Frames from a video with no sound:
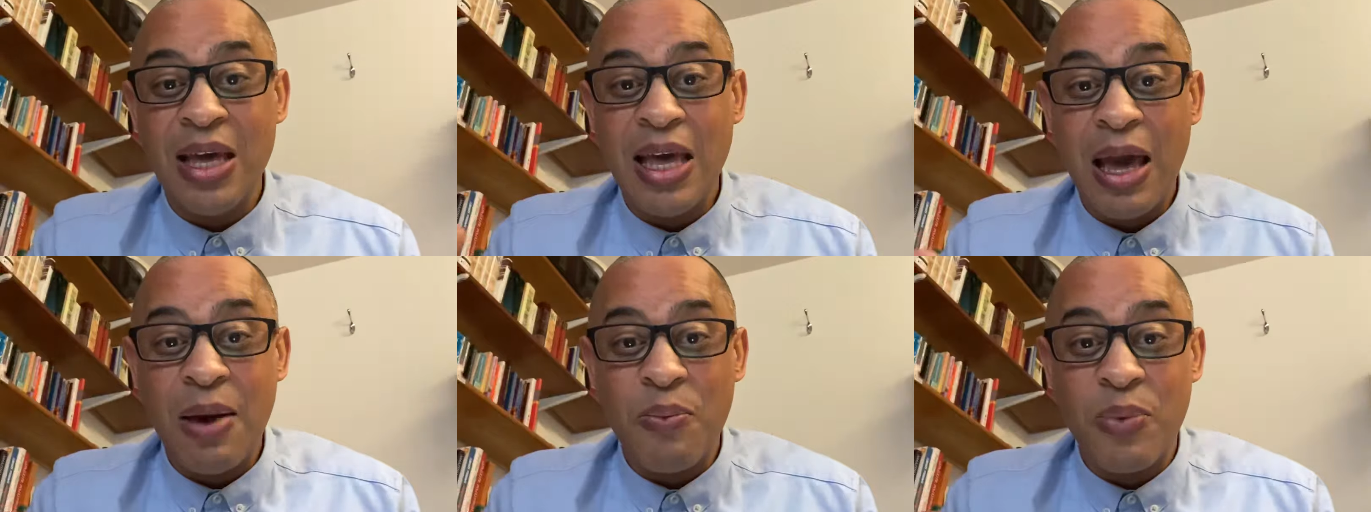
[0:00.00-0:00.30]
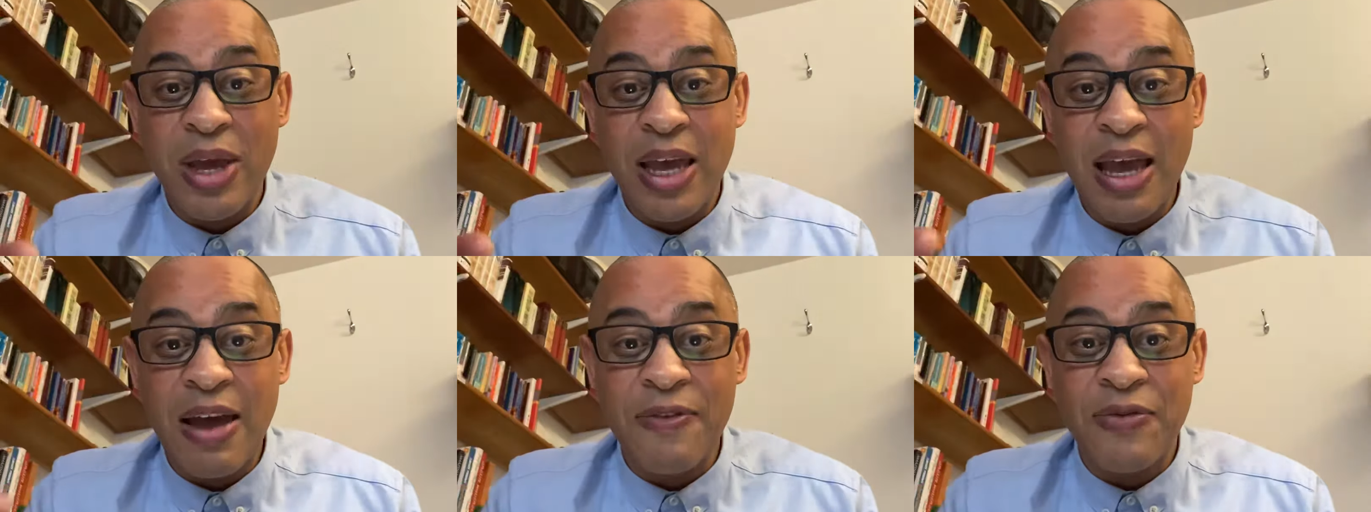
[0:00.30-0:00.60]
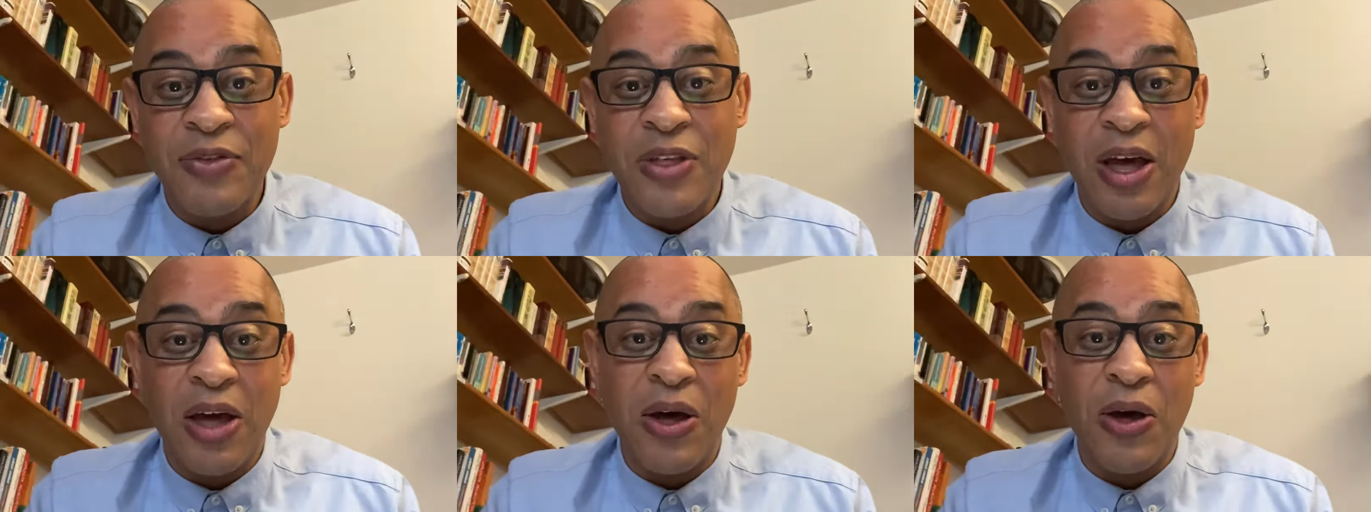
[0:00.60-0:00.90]
And we have
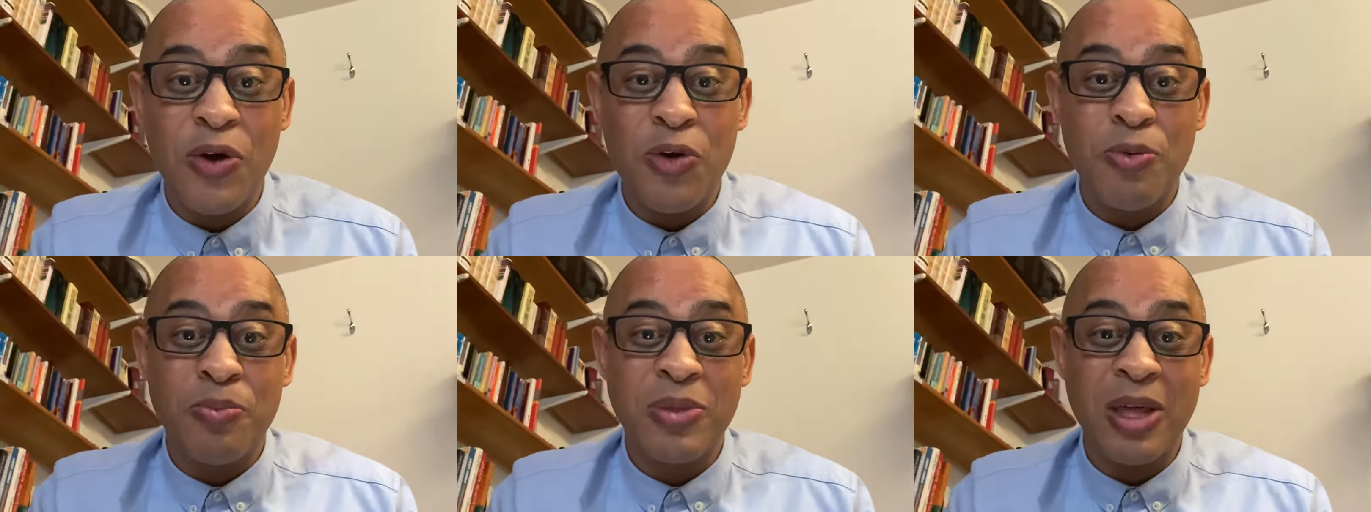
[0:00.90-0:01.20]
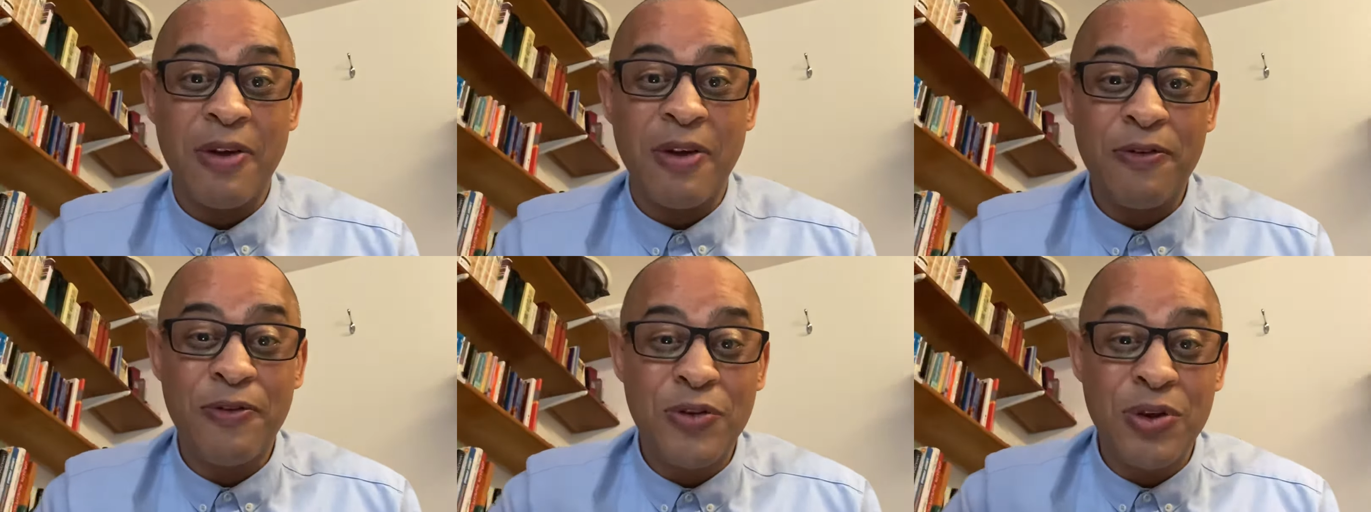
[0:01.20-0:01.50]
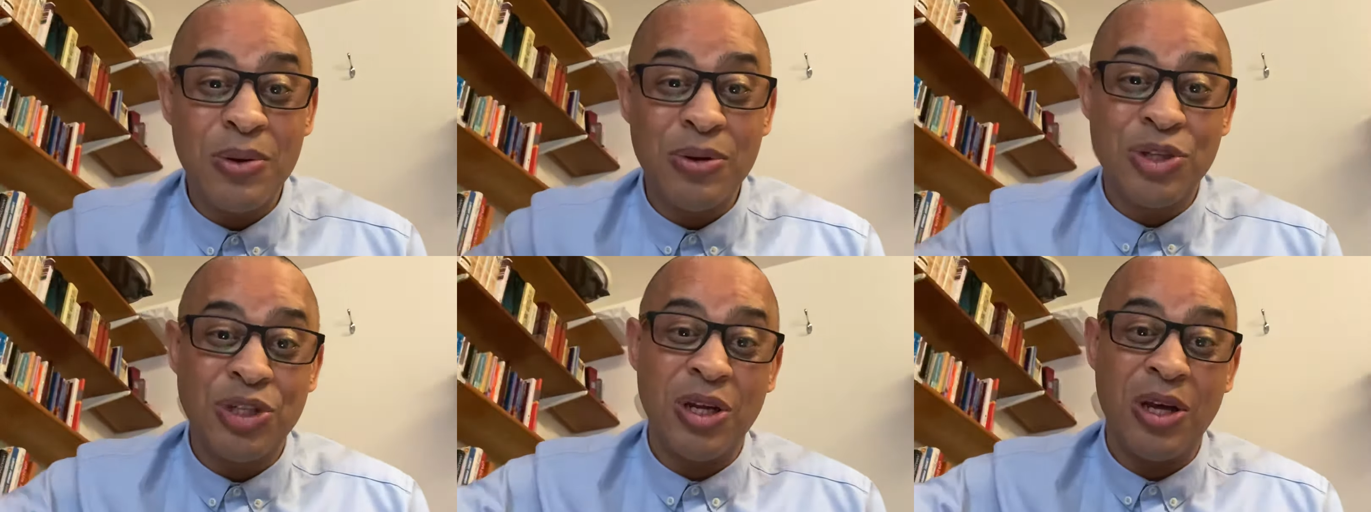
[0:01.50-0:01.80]
that hope, that
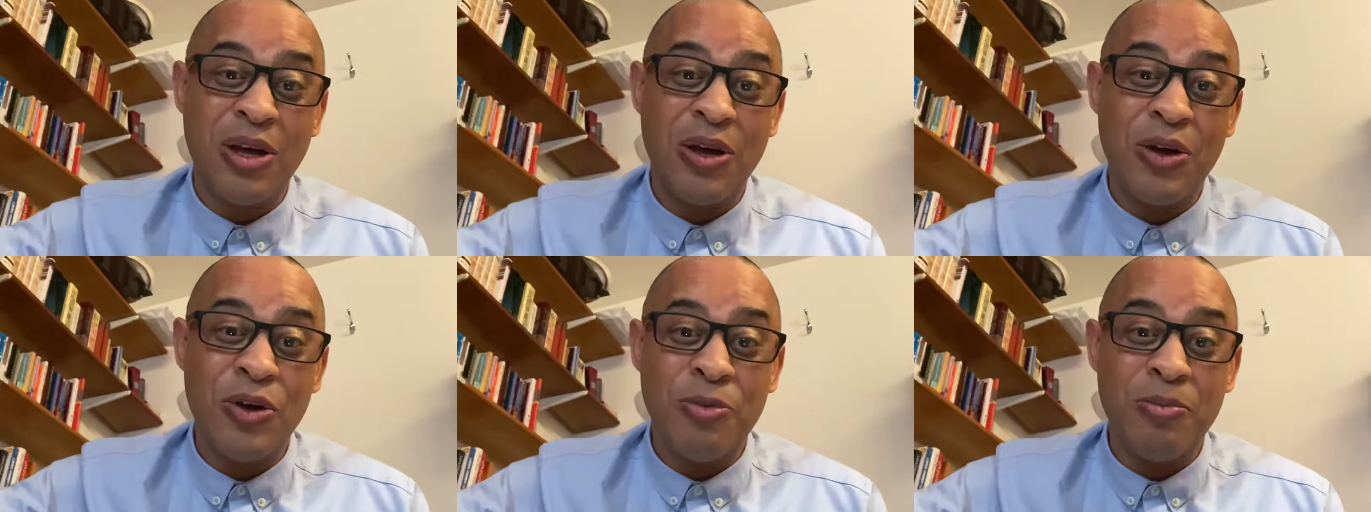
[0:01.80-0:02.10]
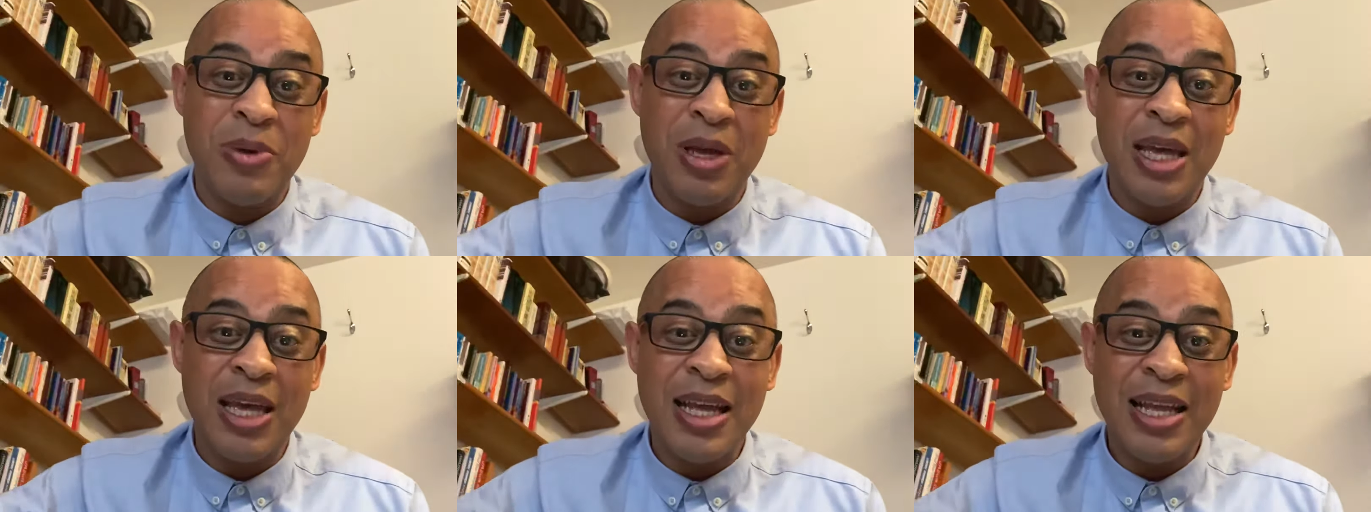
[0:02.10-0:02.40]
future hope,